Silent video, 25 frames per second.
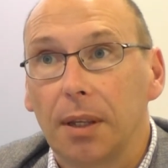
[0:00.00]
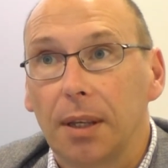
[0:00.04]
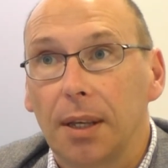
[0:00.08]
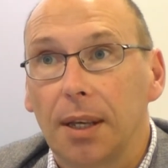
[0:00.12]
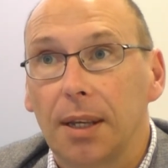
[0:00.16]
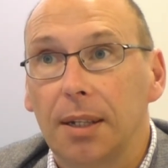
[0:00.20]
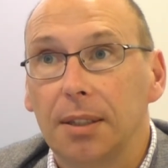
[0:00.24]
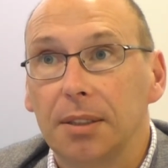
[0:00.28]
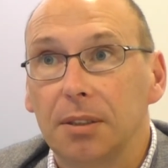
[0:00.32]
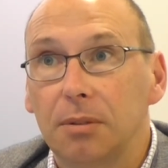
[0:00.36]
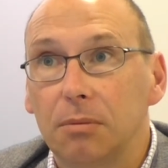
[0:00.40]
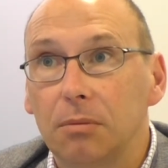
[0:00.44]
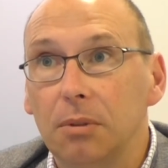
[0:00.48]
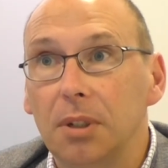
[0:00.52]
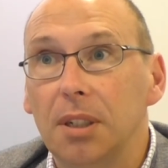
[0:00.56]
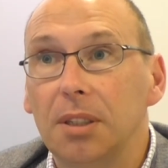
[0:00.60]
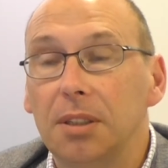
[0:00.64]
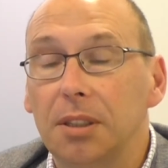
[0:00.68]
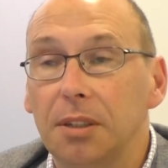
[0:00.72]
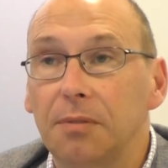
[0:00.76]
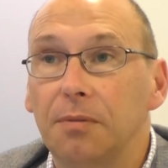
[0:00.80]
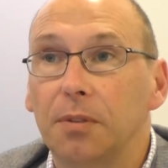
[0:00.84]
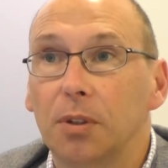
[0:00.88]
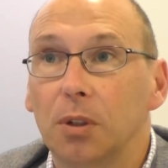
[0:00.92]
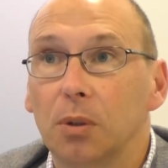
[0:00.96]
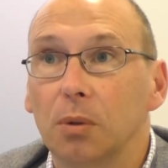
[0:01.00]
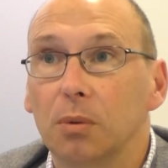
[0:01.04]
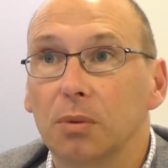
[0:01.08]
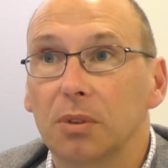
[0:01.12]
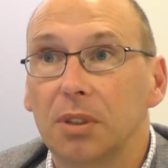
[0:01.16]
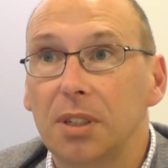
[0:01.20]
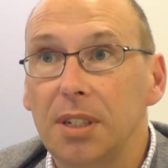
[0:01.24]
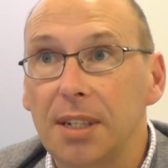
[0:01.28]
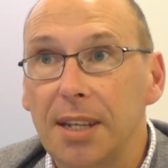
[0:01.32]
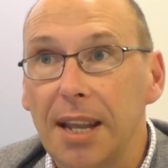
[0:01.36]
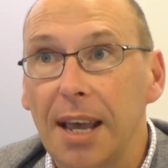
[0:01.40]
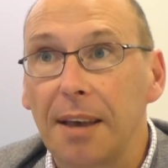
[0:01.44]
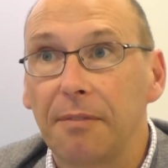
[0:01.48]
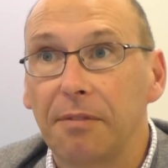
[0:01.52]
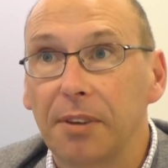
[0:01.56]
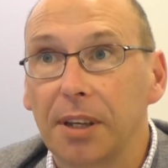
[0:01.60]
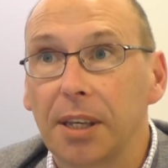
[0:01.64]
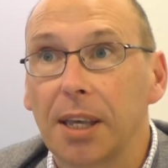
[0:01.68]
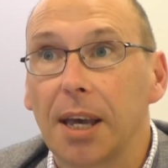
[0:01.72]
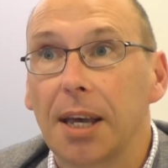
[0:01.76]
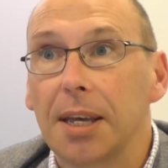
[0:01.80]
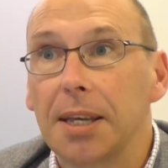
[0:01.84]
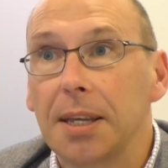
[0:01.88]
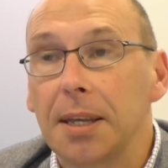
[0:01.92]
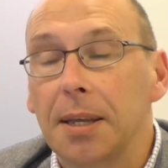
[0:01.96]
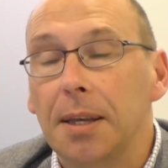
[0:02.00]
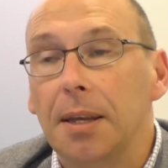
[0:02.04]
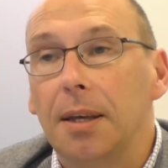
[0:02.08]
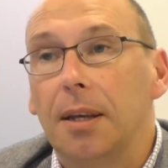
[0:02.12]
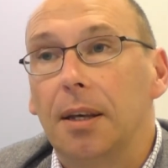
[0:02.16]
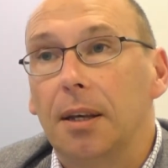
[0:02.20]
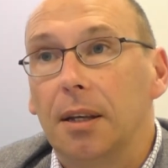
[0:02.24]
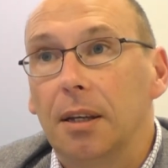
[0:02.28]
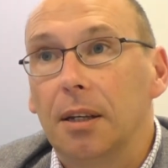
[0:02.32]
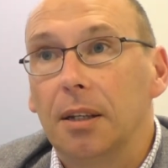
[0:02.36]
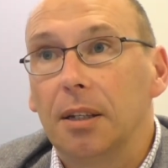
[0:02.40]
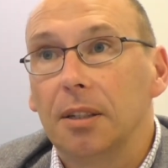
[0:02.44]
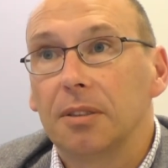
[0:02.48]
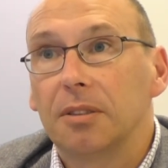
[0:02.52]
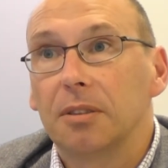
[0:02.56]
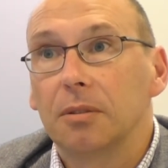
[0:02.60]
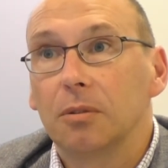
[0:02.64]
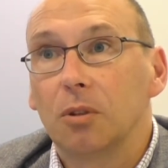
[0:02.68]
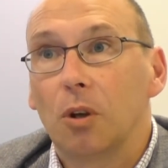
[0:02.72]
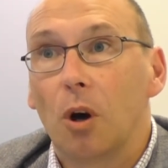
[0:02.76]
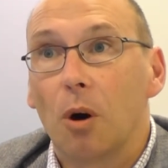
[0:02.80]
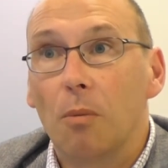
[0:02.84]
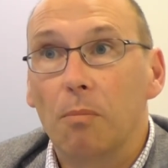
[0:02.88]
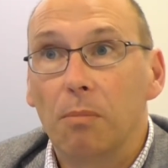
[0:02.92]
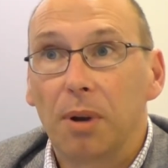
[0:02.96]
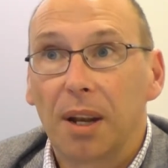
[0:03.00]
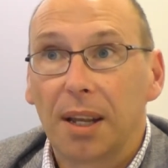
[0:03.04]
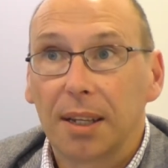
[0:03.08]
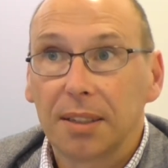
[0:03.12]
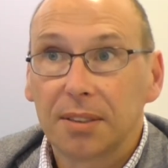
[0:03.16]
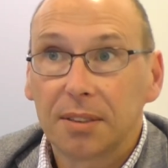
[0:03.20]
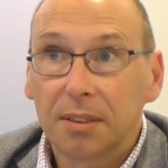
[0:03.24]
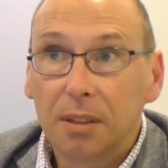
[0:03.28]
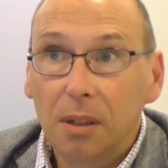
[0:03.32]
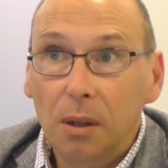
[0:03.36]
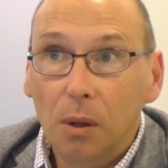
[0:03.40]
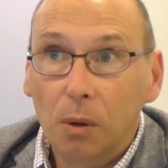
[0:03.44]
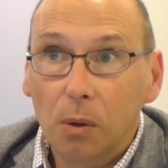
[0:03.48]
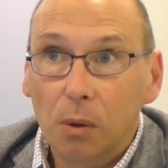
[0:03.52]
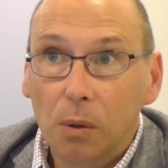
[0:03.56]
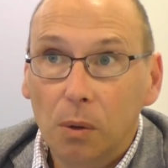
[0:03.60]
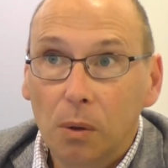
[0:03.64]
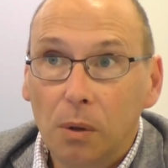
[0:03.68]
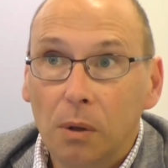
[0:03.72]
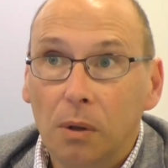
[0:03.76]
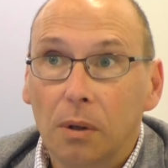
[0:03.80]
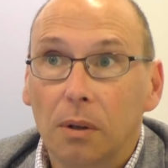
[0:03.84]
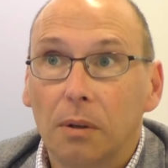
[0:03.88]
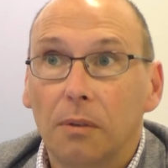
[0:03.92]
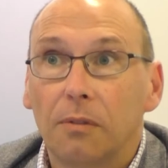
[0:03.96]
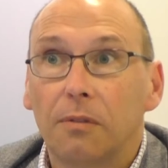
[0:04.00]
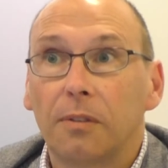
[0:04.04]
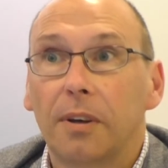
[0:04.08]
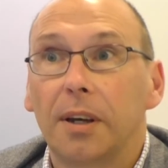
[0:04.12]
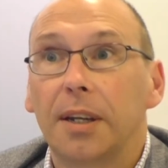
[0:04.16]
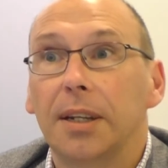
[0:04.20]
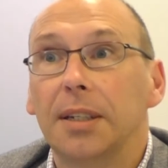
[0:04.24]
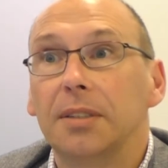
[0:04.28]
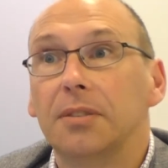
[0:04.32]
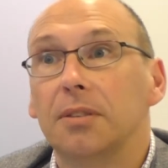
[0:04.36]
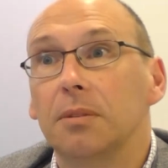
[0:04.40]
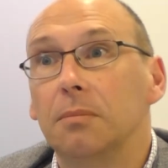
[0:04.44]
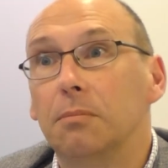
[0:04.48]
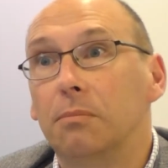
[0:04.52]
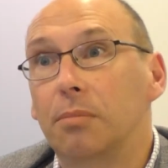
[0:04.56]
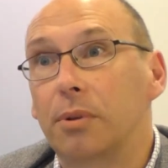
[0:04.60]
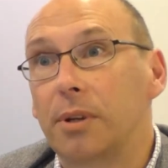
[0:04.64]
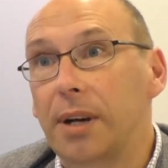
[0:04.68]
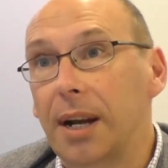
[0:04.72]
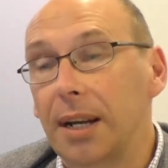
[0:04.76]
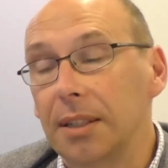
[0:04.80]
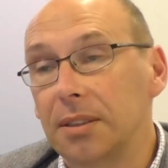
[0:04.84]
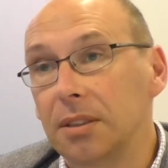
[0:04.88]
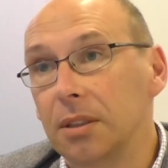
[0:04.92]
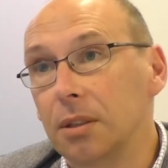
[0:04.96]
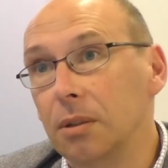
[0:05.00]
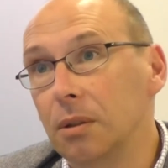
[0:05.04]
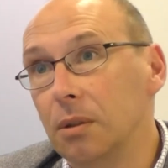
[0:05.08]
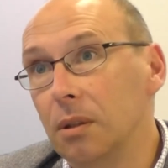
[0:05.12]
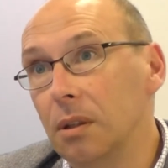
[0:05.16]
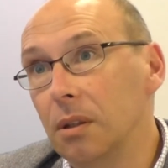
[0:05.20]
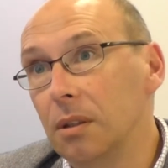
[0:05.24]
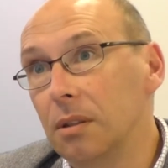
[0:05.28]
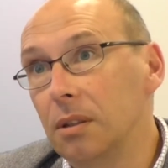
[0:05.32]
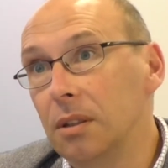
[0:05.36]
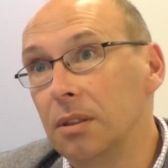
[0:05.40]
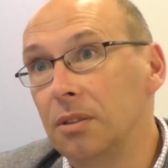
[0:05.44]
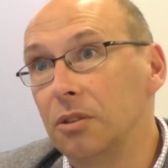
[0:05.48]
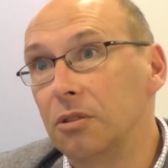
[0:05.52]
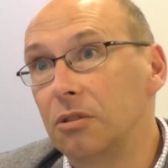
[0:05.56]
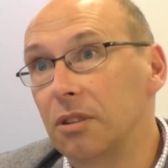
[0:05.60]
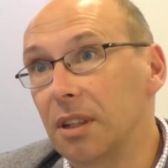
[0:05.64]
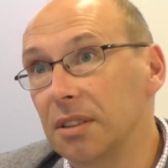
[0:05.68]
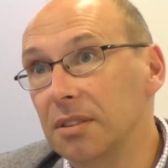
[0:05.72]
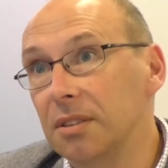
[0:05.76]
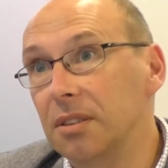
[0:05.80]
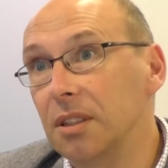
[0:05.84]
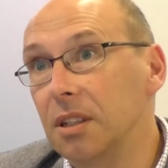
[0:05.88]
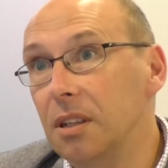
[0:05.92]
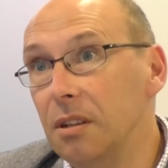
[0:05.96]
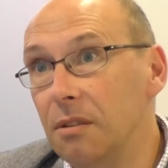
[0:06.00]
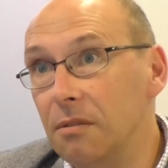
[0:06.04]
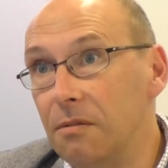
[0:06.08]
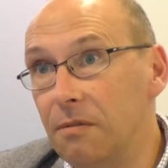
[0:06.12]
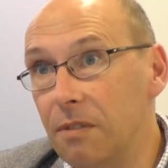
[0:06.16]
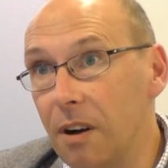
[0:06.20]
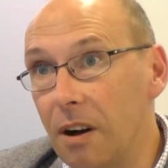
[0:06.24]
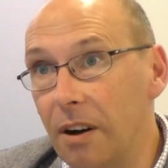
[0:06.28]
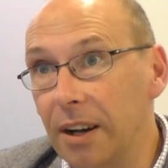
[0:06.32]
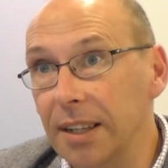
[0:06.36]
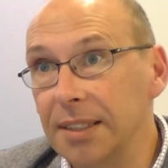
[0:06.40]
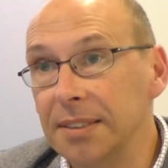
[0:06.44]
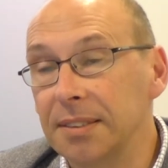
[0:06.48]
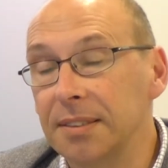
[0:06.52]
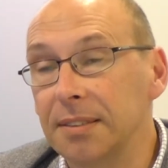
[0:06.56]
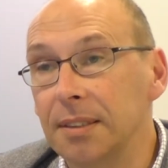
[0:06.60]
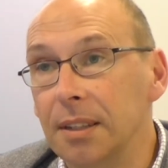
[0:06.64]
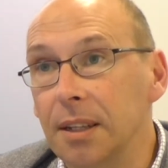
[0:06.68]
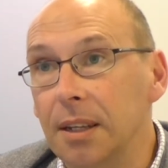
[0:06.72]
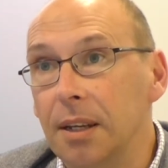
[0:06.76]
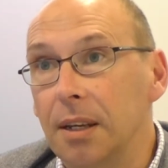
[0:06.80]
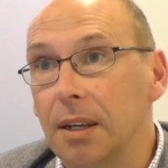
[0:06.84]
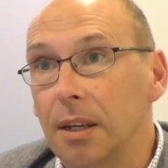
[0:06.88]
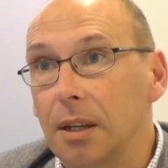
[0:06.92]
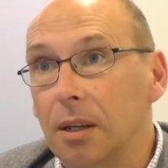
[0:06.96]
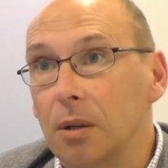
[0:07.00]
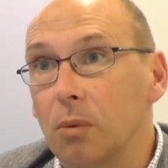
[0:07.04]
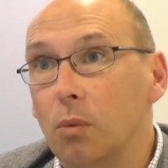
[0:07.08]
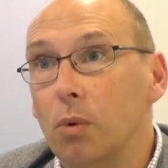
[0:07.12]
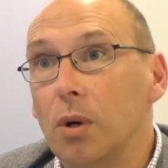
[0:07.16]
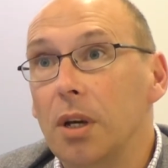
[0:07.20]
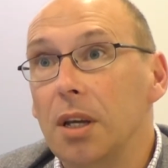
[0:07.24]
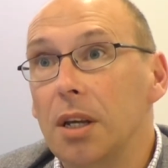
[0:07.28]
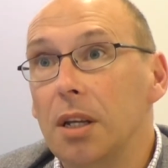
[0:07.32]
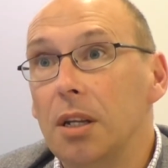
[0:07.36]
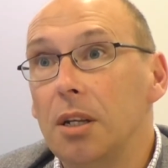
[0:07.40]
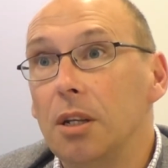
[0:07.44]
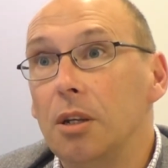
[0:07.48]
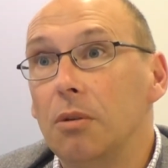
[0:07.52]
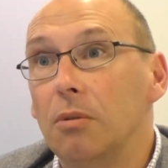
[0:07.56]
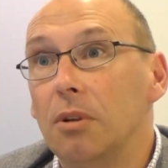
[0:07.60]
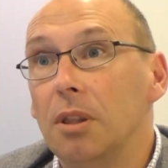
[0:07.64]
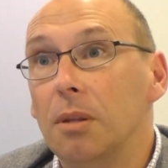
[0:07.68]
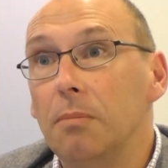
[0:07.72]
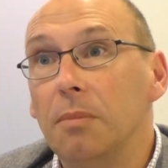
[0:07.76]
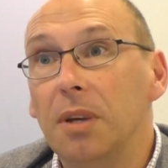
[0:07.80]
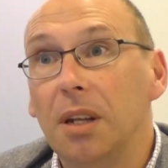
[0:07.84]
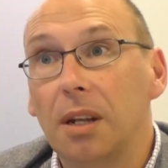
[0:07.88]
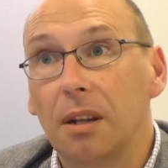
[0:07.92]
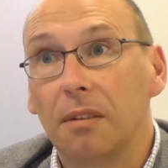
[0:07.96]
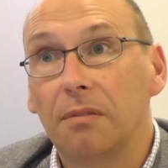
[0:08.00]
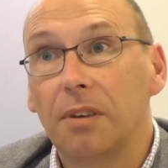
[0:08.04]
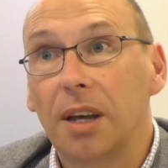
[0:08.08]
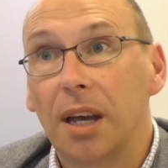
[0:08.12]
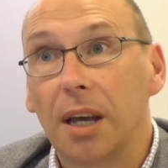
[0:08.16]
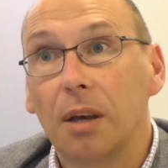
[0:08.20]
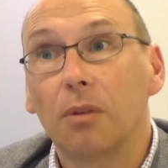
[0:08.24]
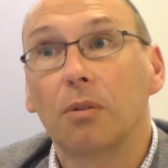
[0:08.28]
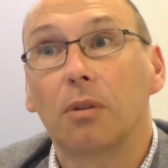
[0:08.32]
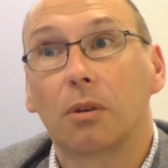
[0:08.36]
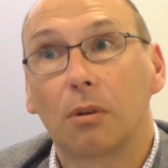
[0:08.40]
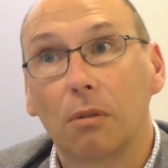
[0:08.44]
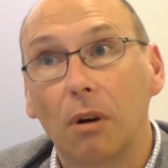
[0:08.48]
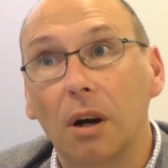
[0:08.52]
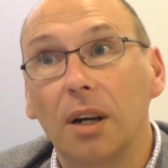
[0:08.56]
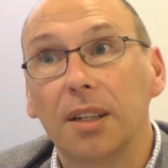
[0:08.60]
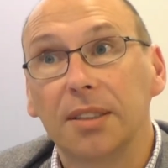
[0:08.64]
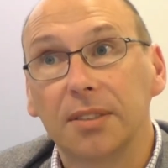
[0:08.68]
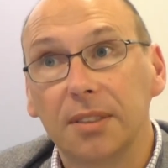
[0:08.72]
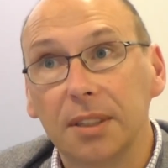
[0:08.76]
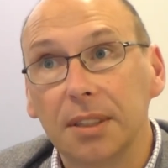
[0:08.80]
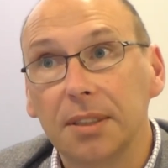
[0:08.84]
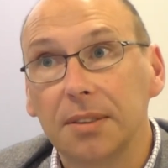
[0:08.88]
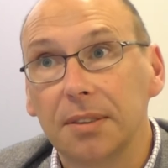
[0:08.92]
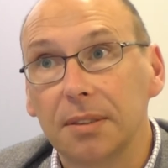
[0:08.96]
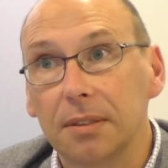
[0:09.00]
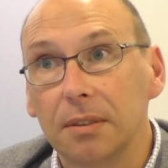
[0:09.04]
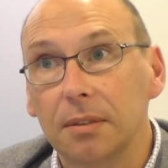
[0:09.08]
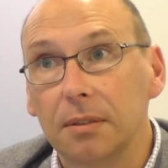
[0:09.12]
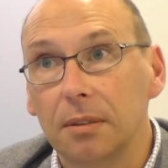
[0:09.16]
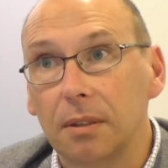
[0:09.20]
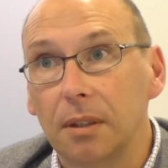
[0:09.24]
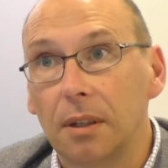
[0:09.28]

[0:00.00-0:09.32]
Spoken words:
And it's really difficult to navigate some complex law, finding some practical and trusted advice when you're in the middle of a health crisis.